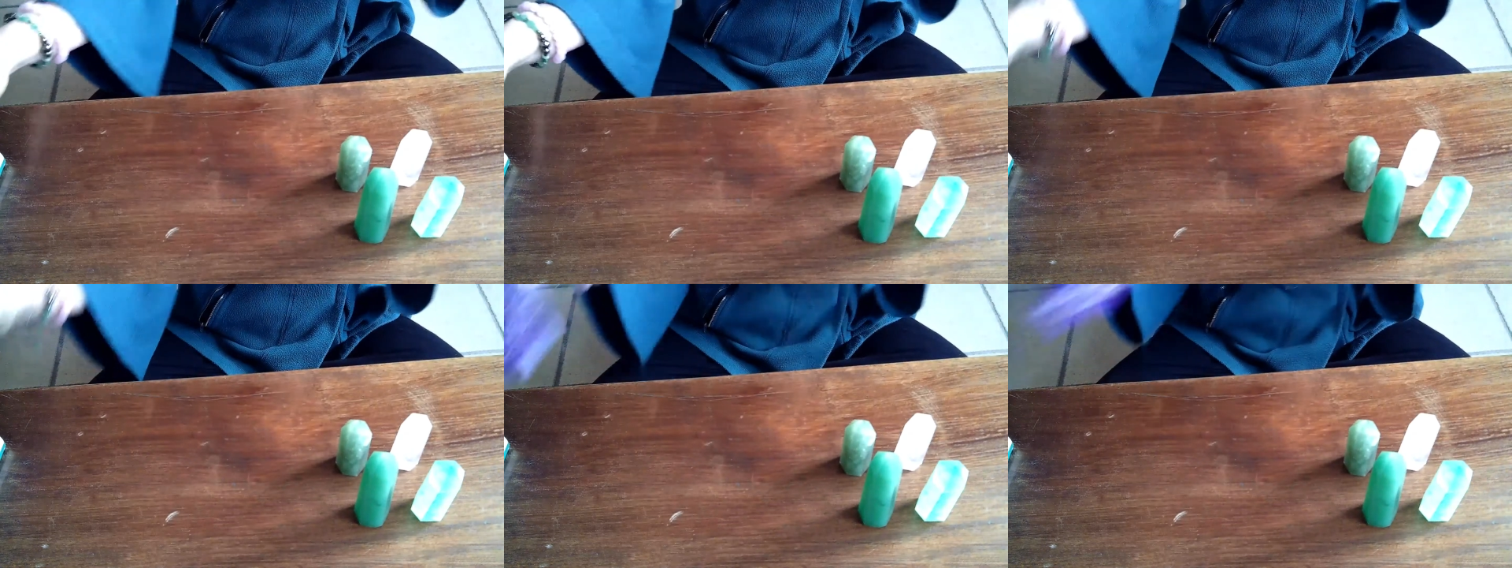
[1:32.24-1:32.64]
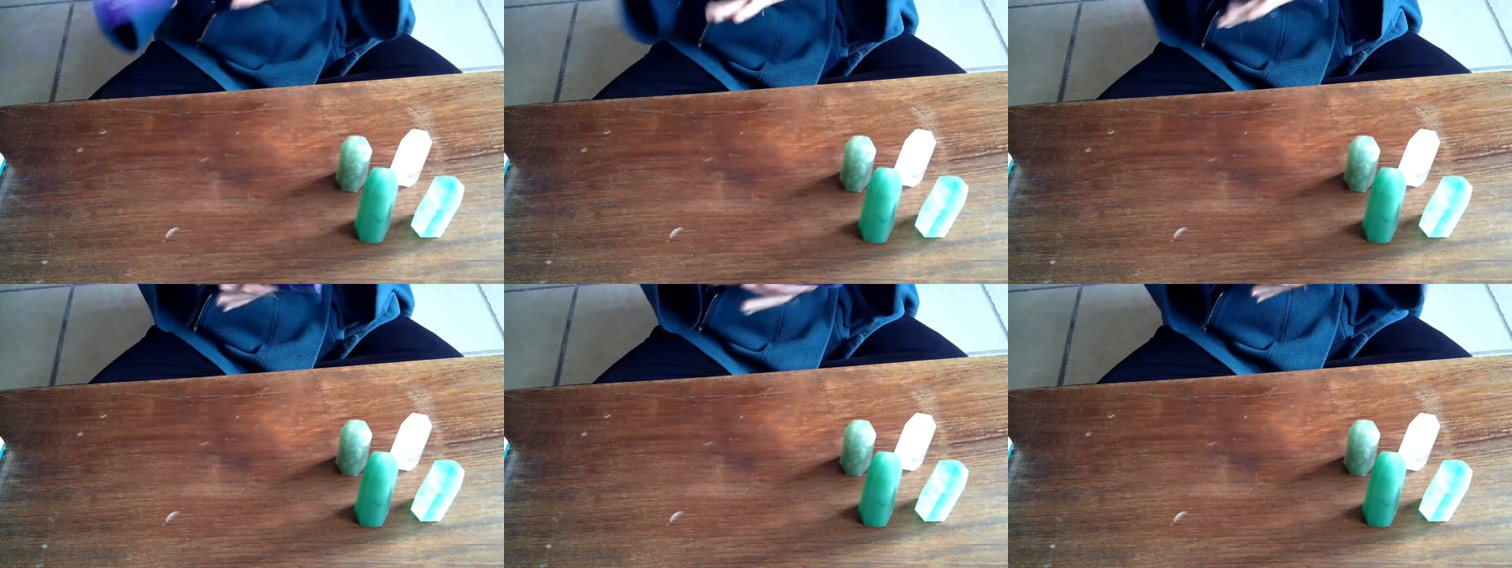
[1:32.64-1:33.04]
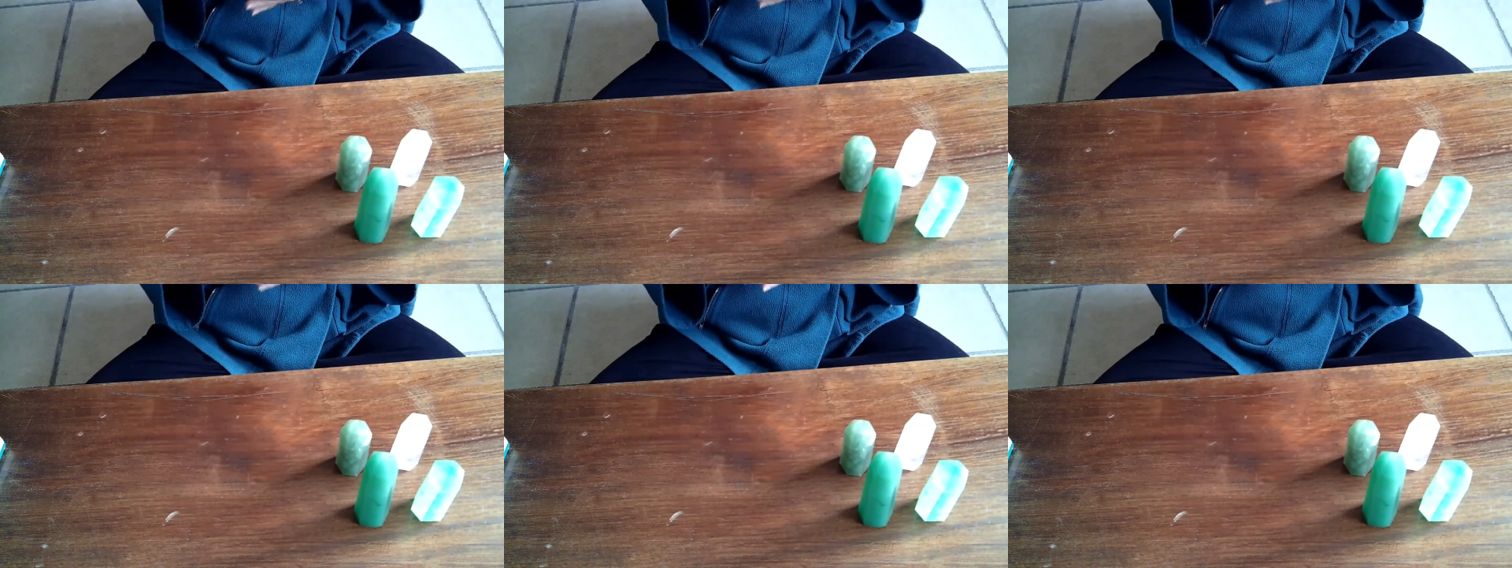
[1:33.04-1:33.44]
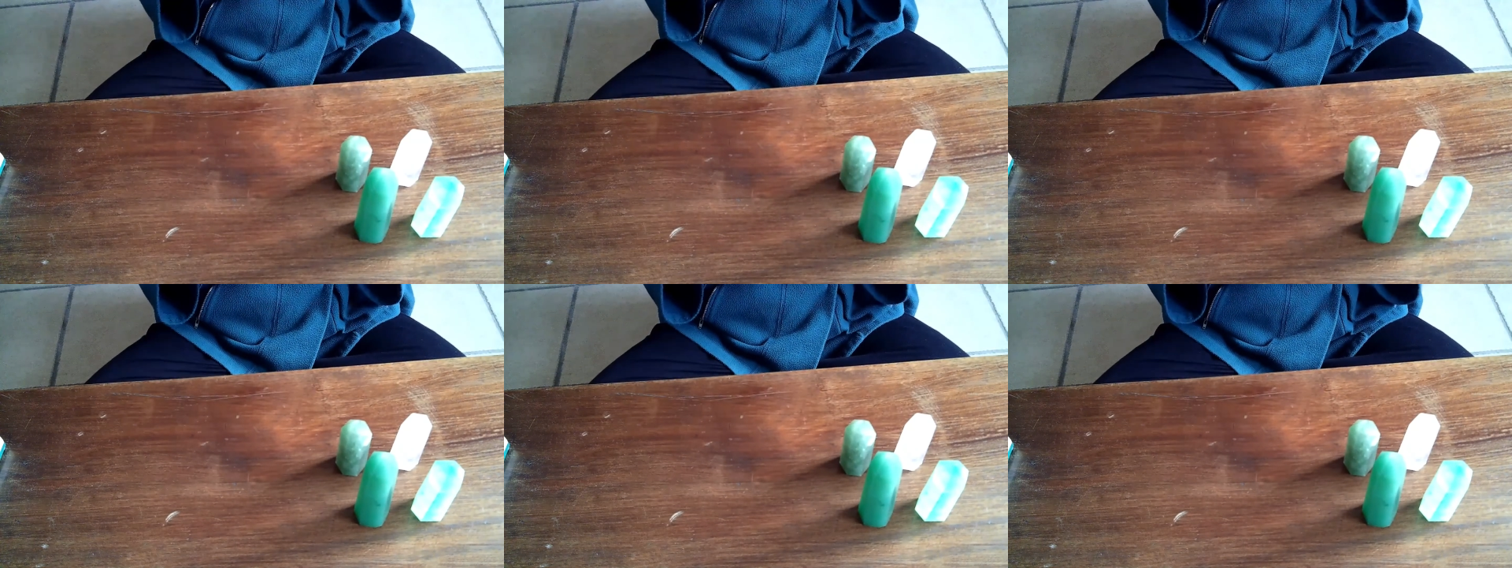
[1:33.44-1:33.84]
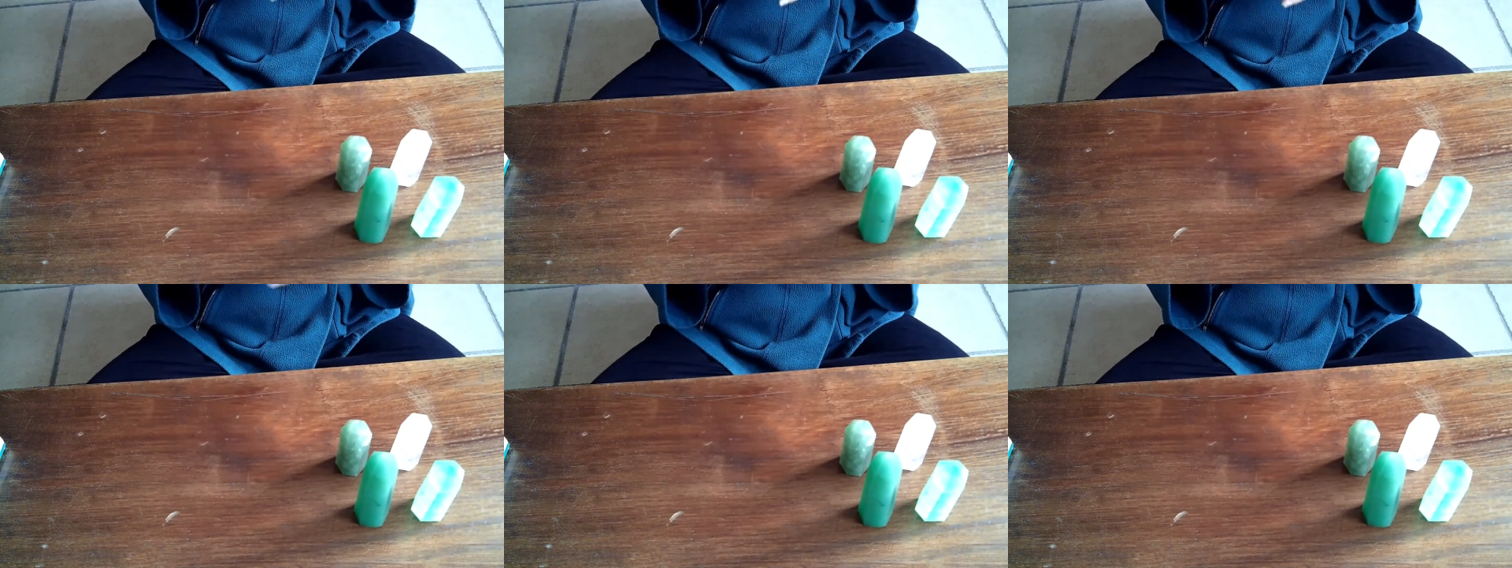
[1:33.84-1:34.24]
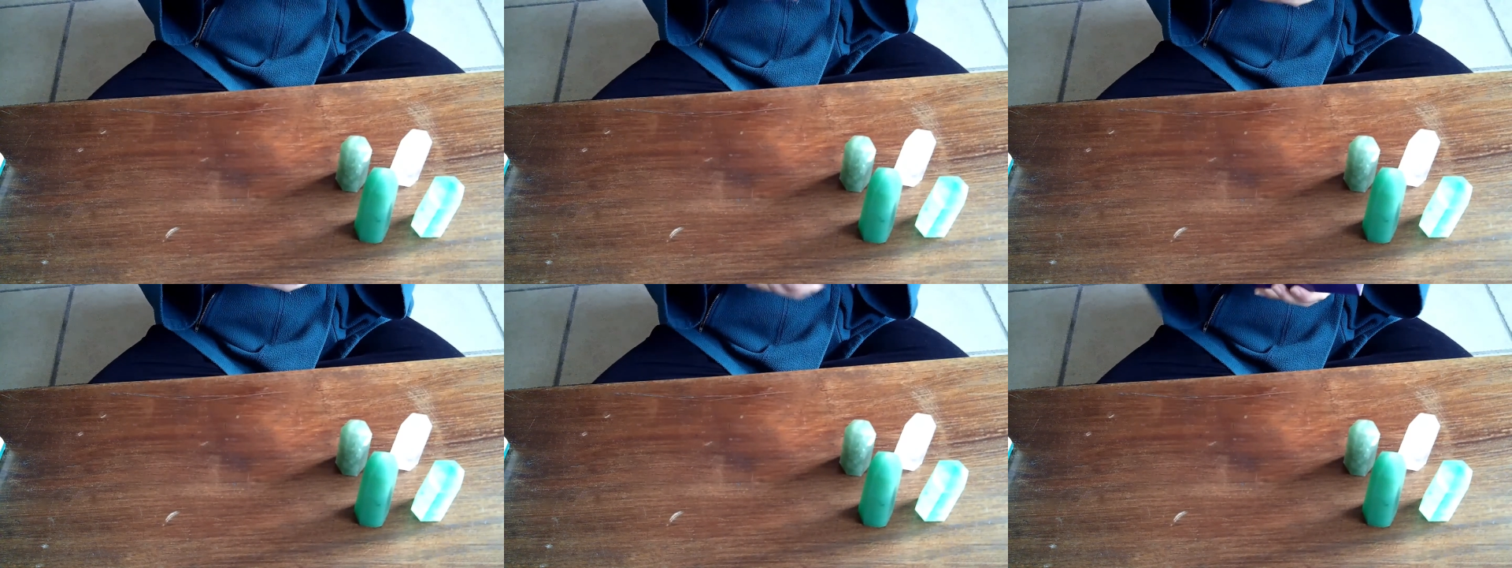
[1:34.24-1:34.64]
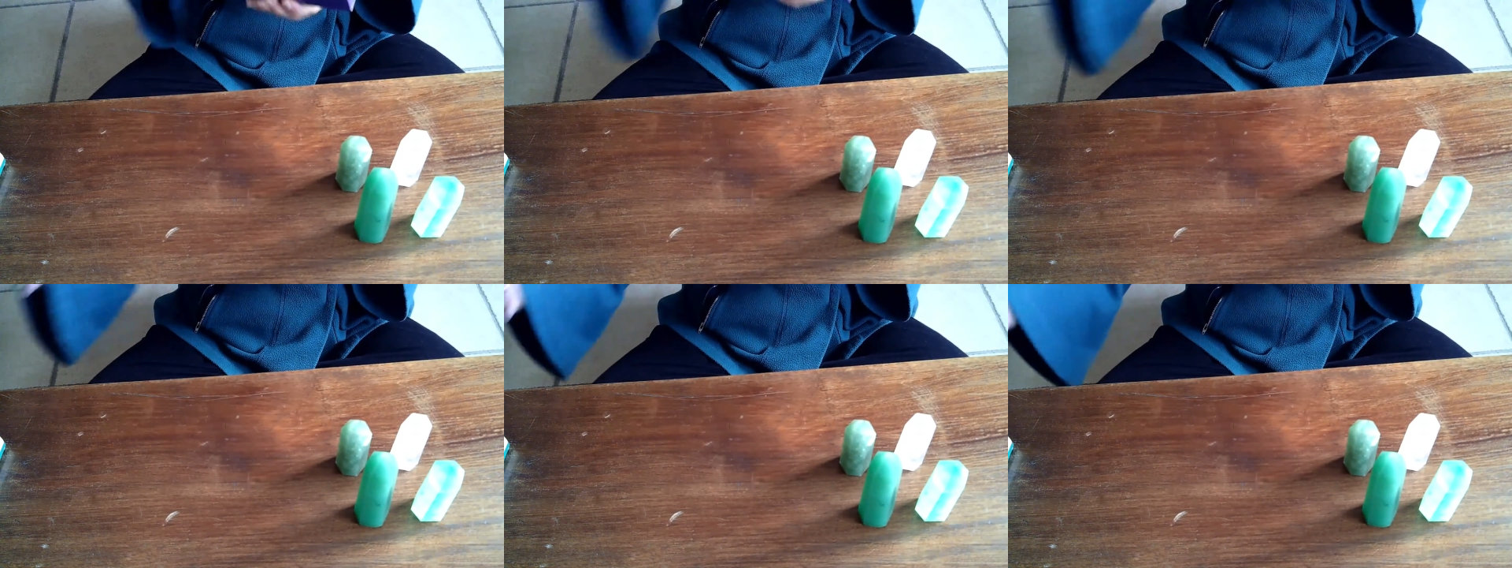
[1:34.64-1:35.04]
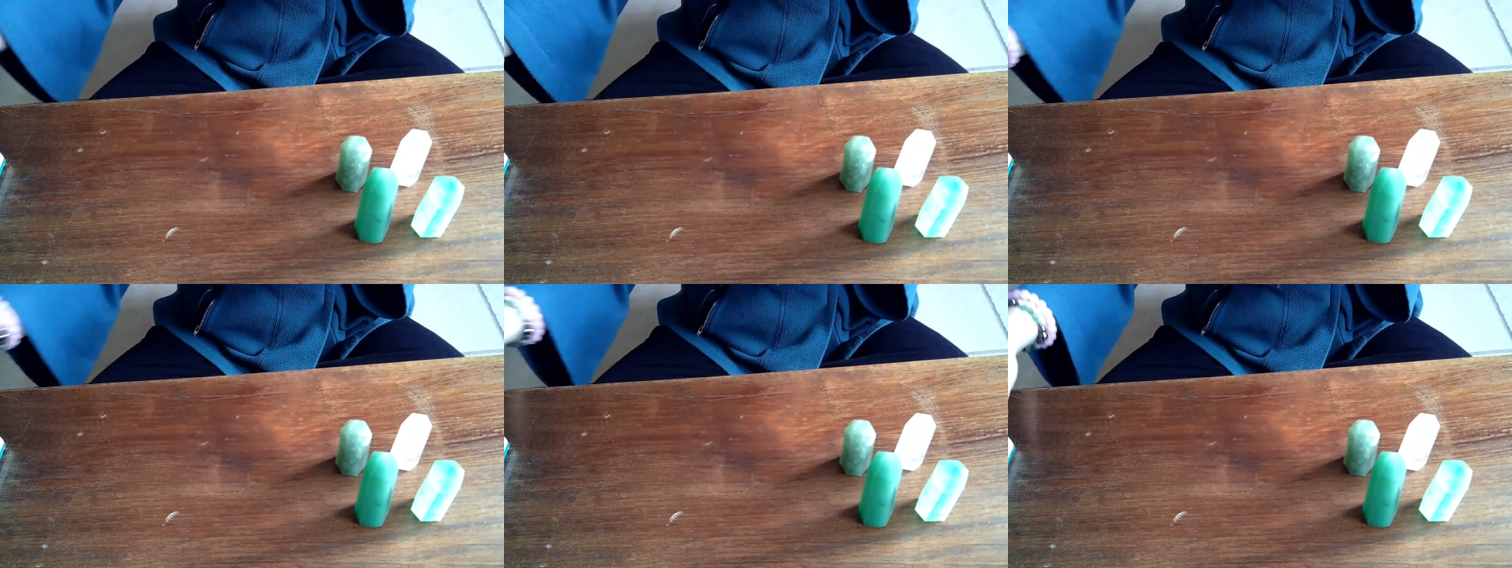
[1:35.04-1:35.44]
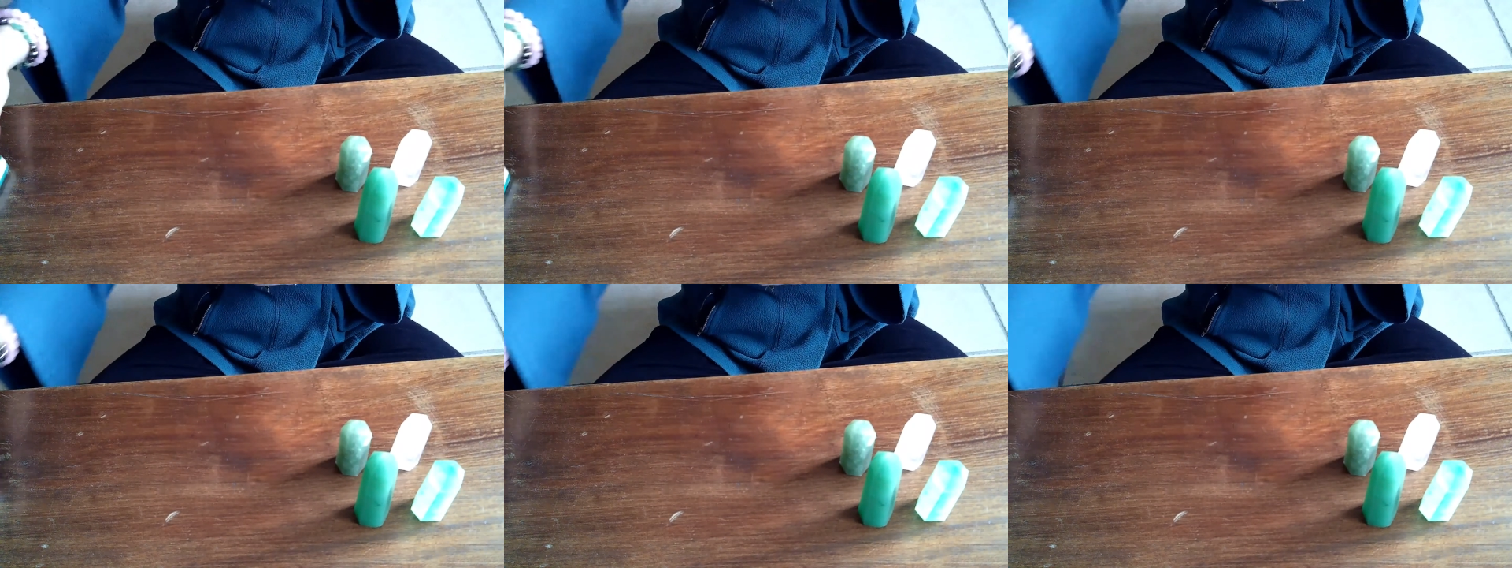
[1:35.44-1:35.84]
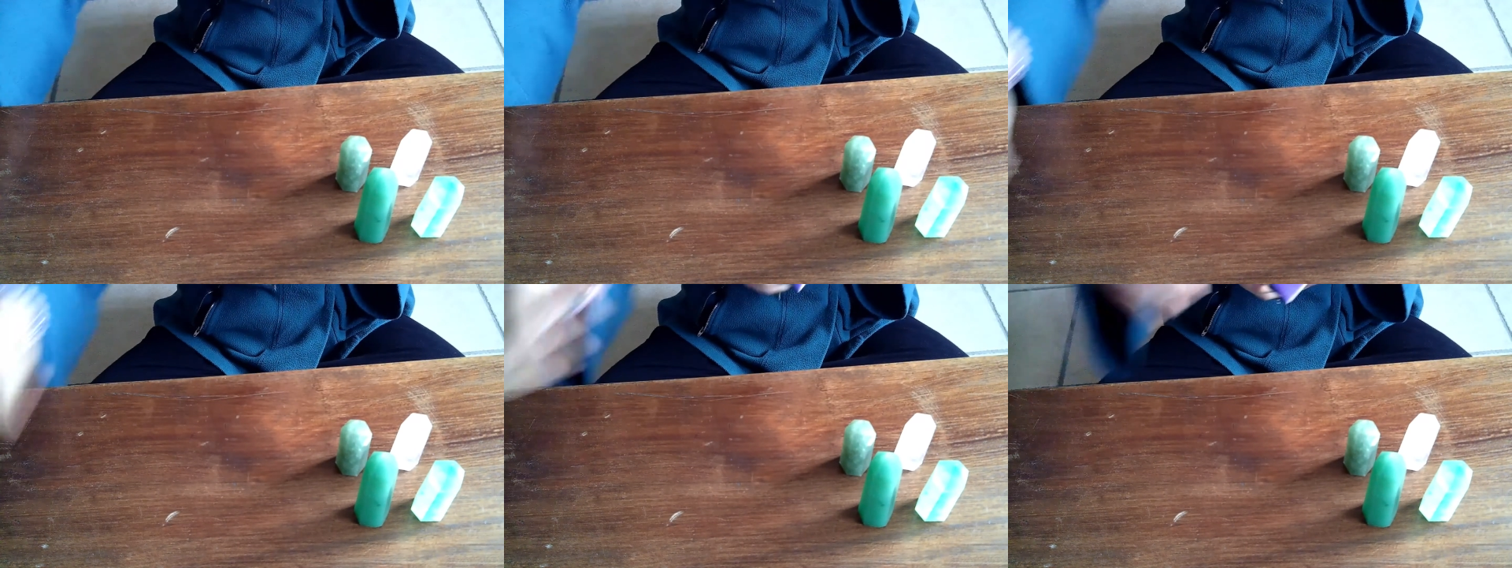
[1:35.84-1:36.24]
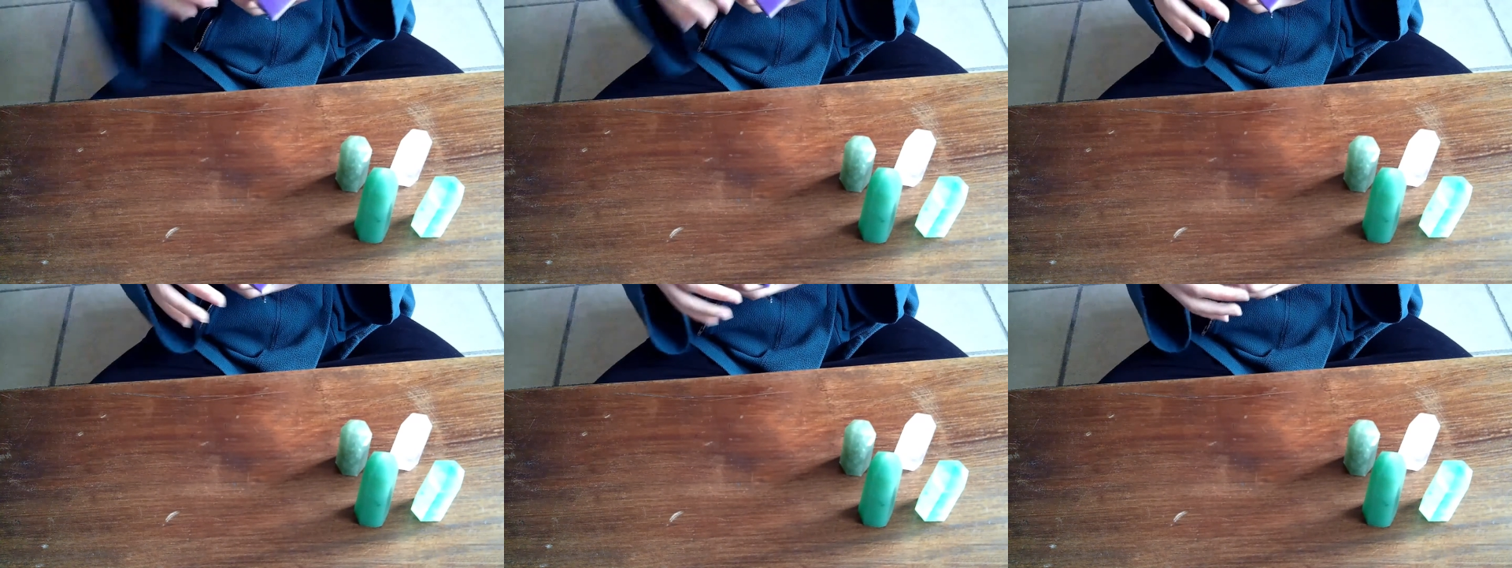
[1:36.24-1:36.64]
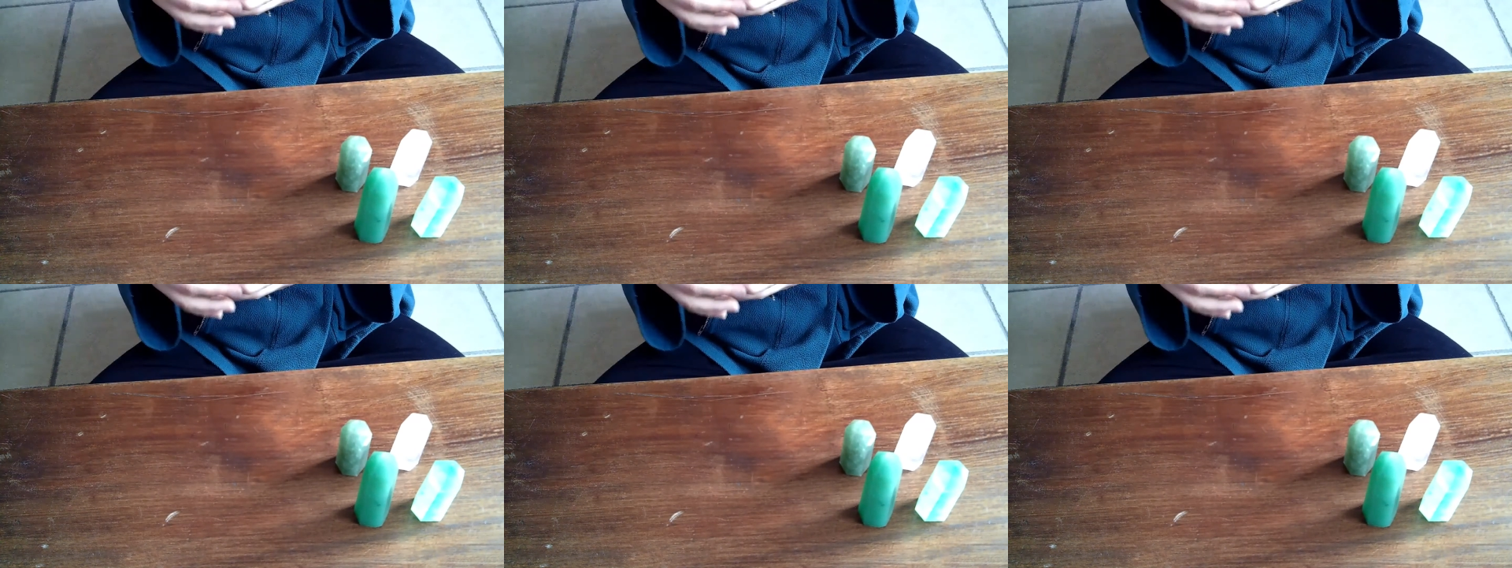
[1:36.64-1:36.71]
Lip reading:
[unreadable: no face in view]